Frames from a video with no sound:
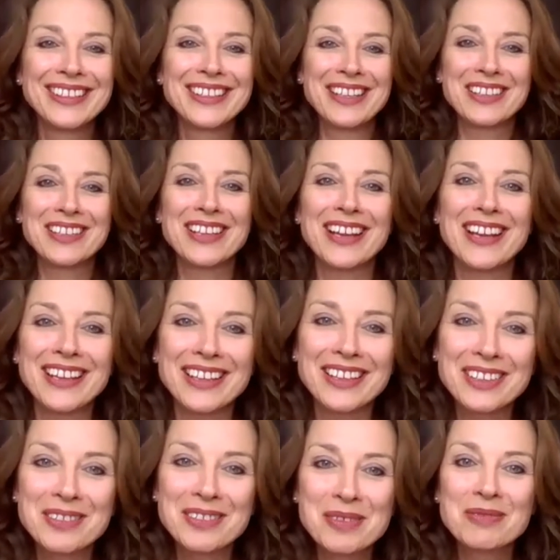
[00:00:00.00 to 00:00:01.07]
Okay,
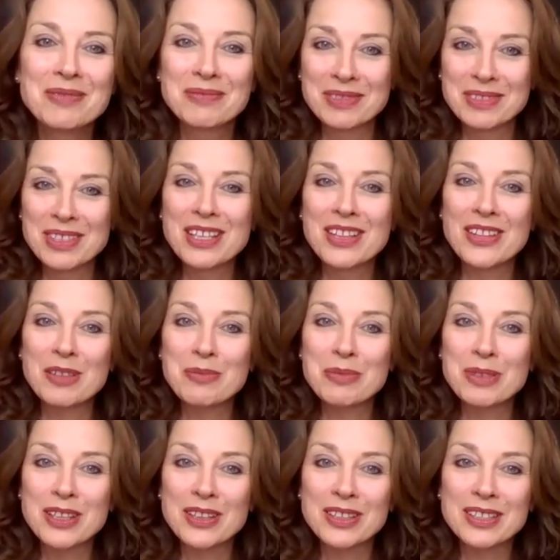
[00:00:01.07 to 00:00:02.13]
and that'll be
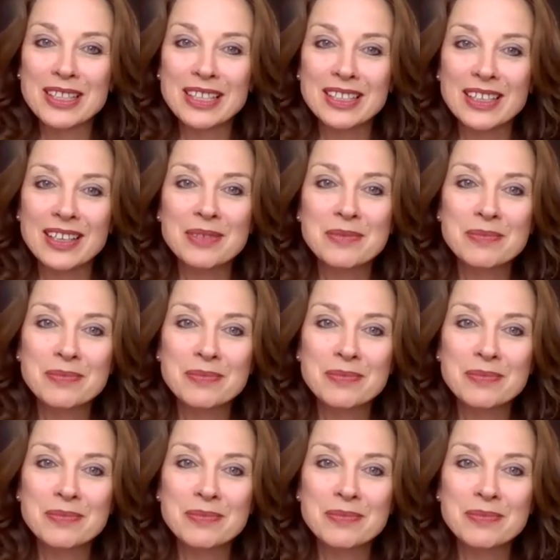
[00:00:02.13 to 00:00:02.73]
another clicker.